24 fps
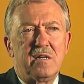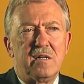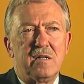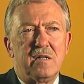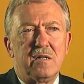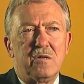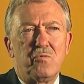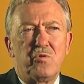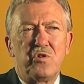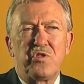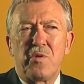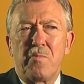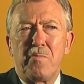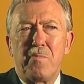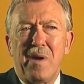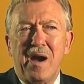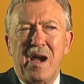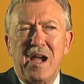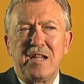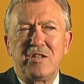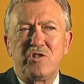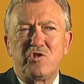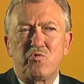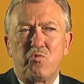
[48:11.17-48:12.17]
uh, with the
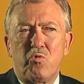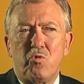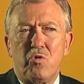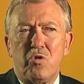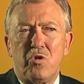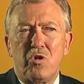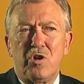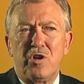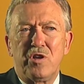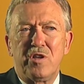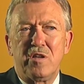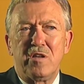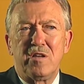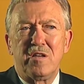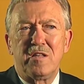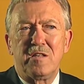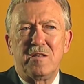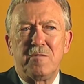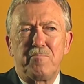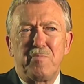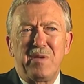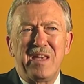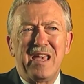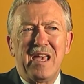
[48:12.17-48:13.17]
mind toward
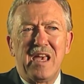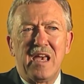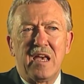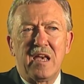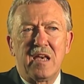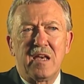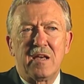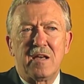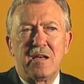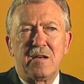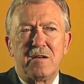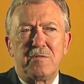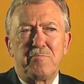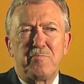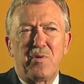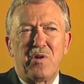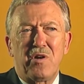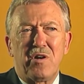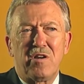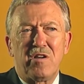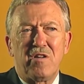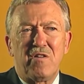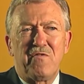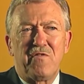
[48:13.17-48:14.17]
it being uh,
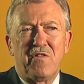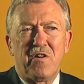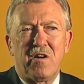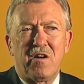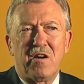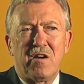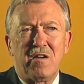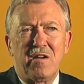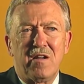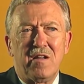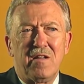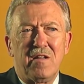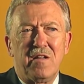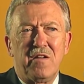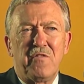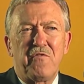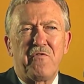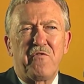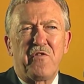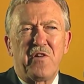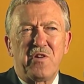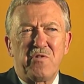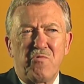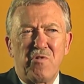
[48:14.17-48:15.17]
part of our
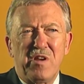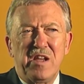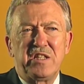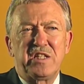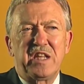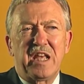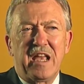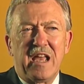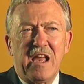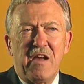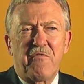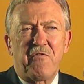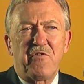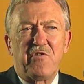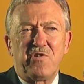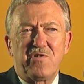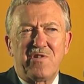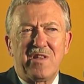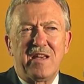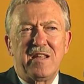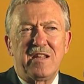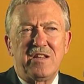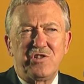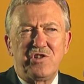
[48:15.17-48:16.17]
fundraising
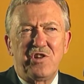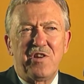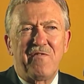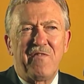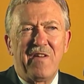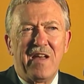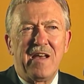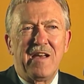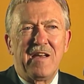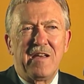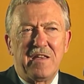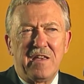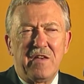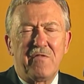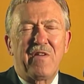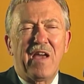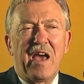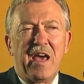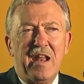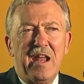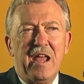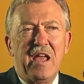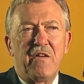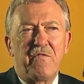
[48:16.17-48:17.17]
effort. That is, you, you've
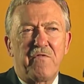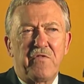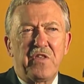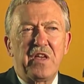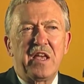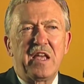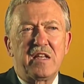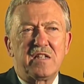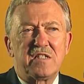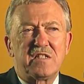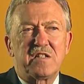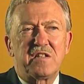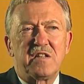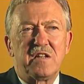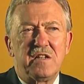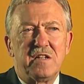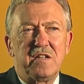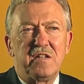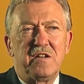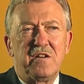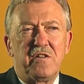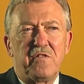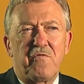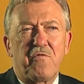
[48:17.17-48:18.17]
got to have things
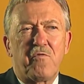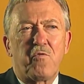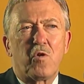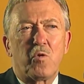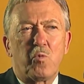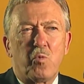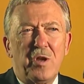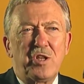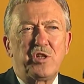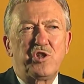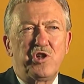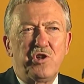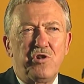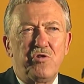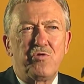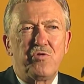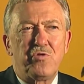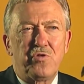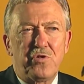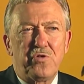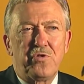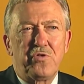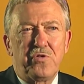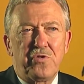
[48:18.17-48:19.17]
for which you
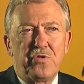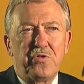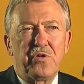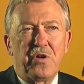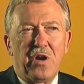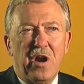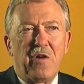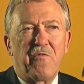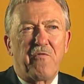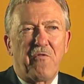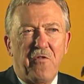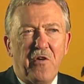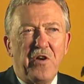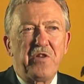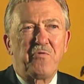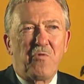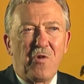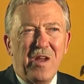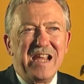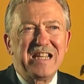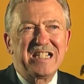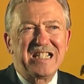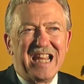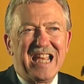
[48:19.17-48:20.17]
are
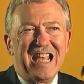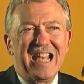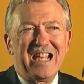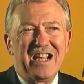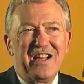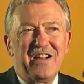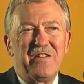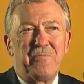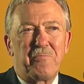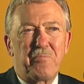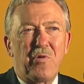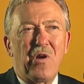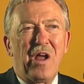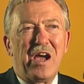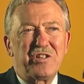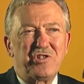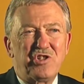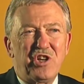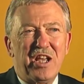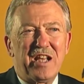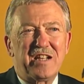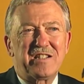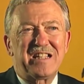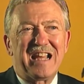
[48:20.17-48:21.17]
fundraising, uh,
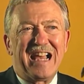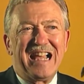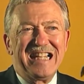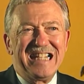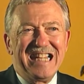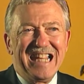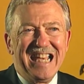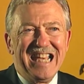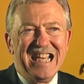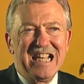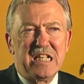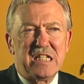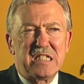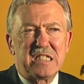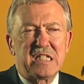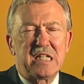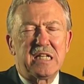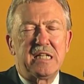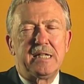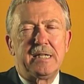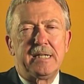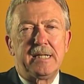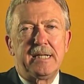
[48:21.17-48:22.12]
projects, ideas,